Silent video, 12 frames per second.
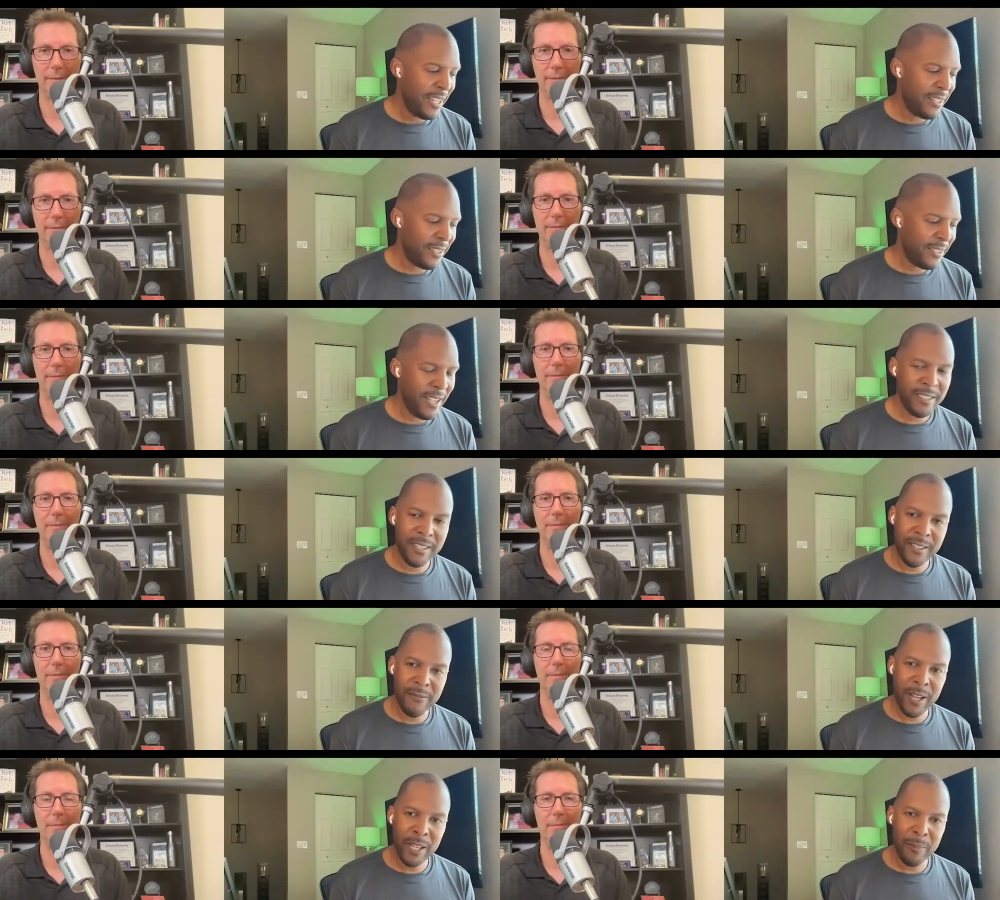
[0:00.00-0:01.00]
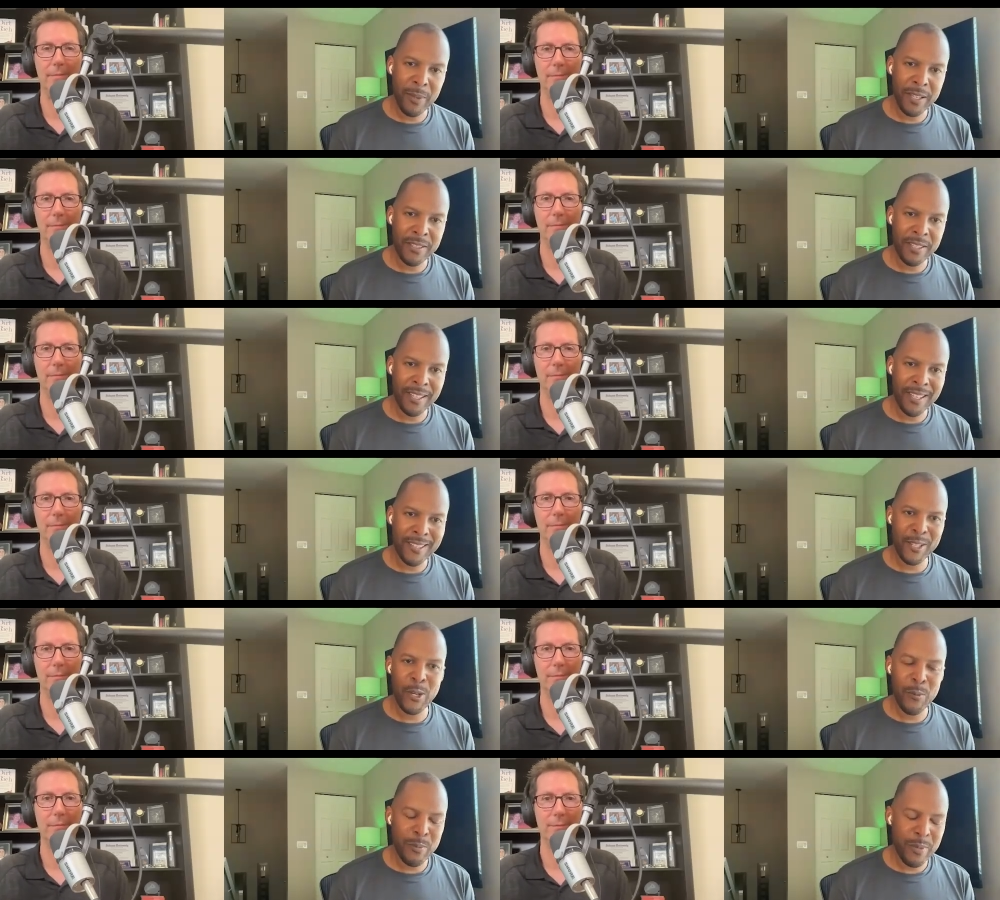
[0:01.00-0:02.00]
Speaker 1: and to, and to develop as a, as a
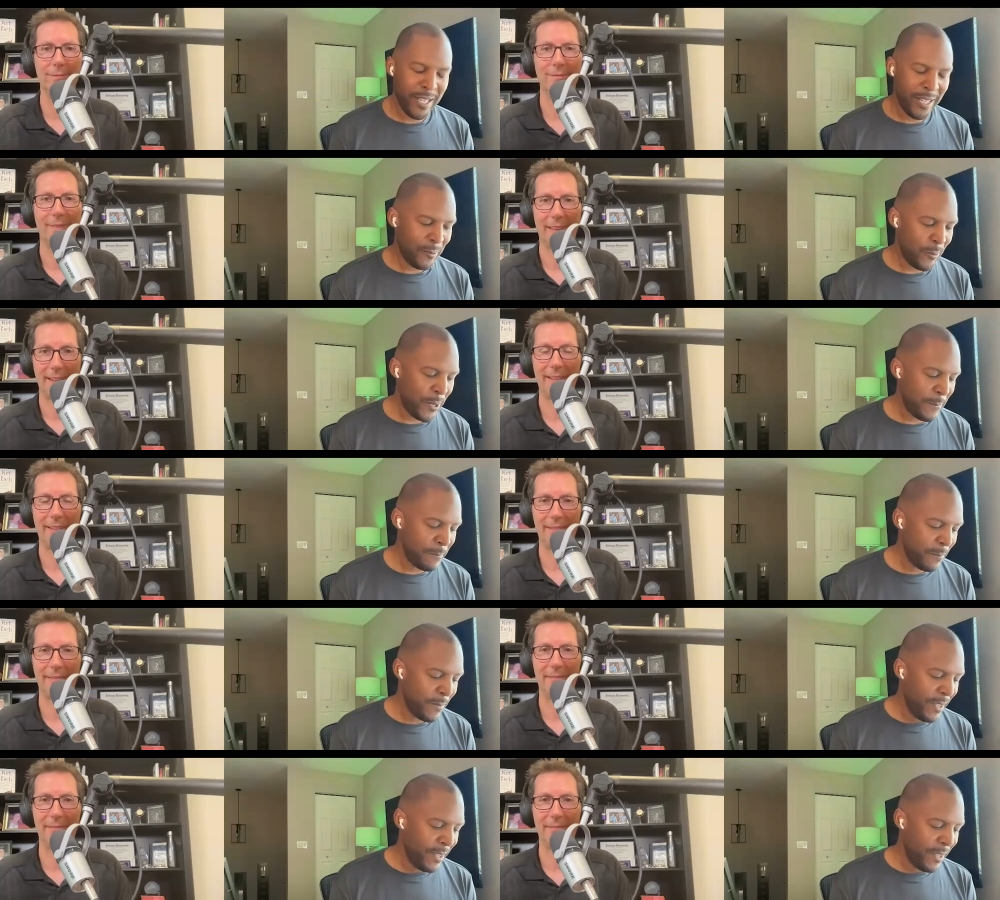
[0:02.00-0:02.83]
human being as well.